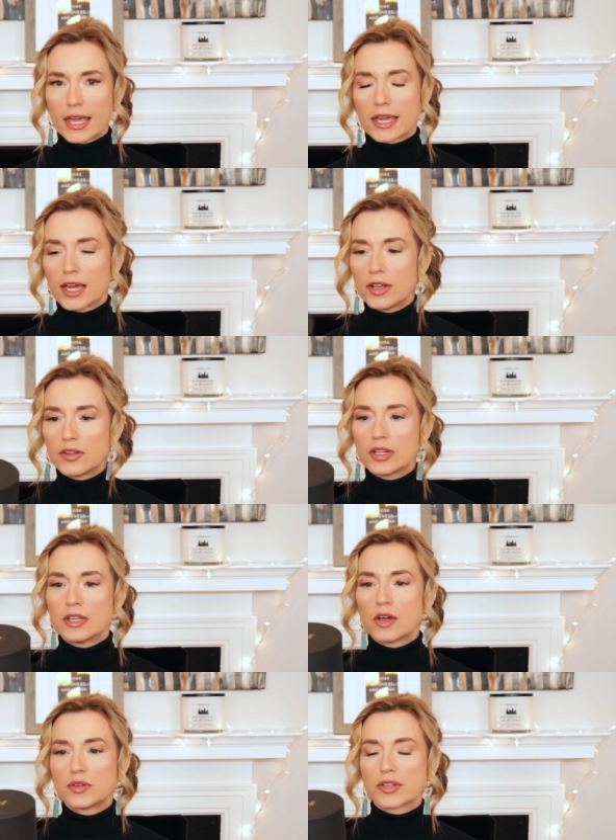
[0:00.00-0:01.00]
and the
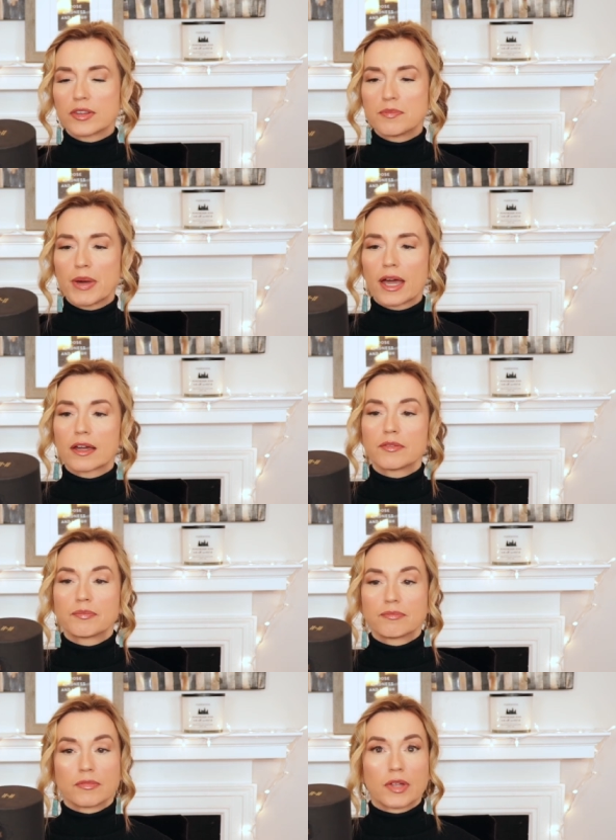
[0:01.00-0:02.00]
notes on the back,
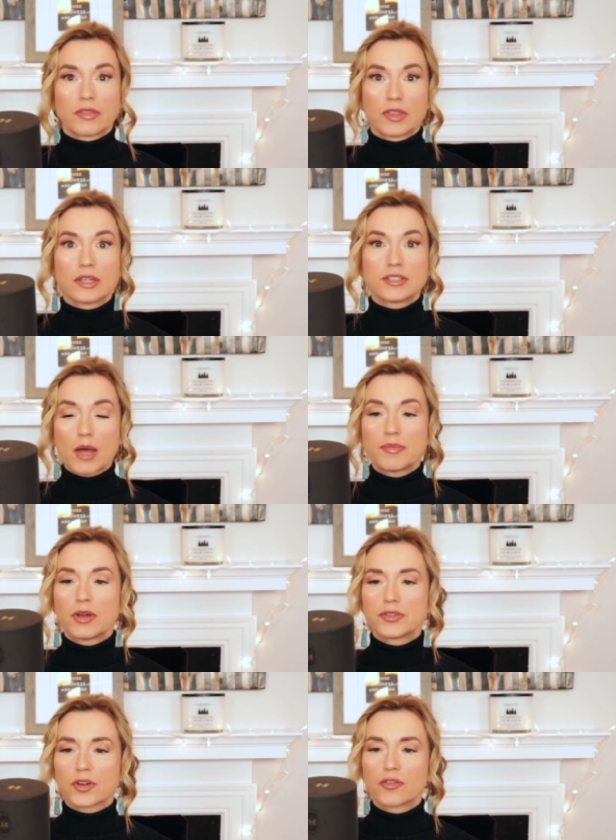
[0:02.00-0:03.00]
the top
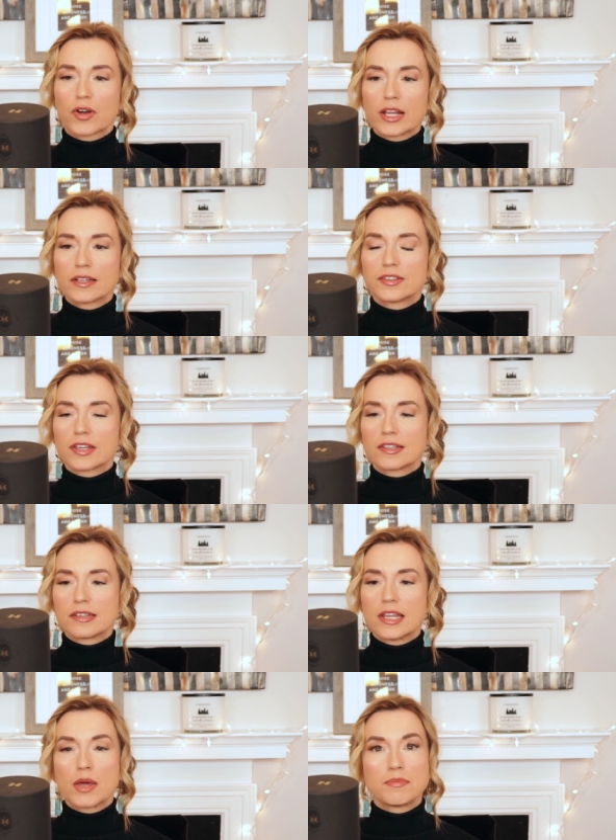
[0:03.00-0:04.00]
notes are frankincense,
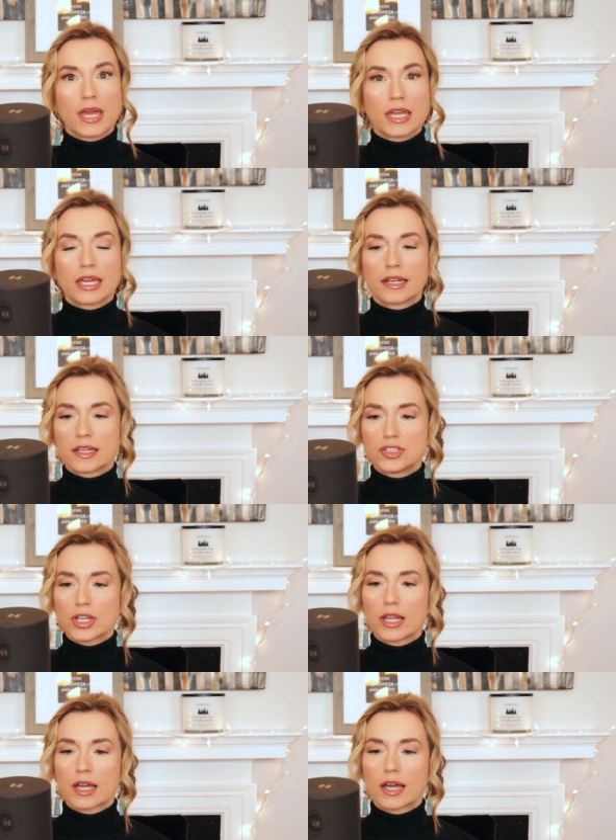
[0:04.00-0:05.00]
nutmeg, and
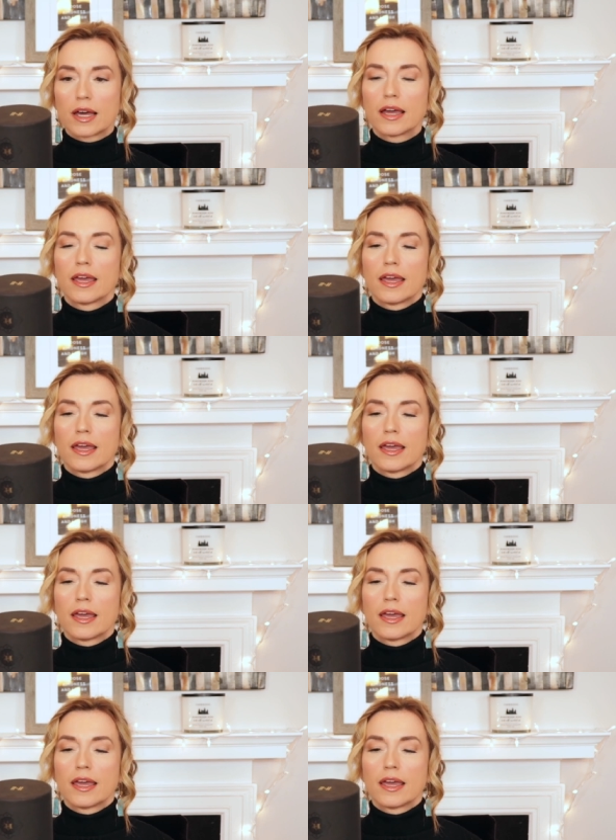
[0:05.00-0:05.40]
angelica.